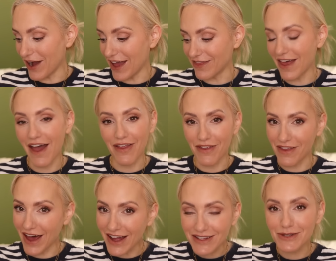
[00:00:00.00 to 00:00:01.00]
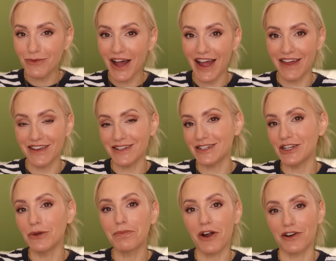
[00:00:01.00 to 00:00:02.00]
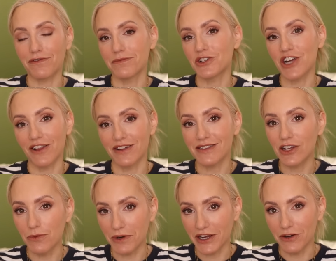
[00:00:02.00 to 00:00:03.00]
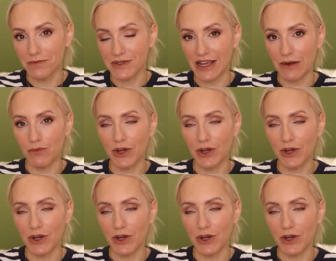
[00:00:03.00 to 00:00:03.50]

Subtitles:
And that's where this new product from Charlotte Tilbury comes in,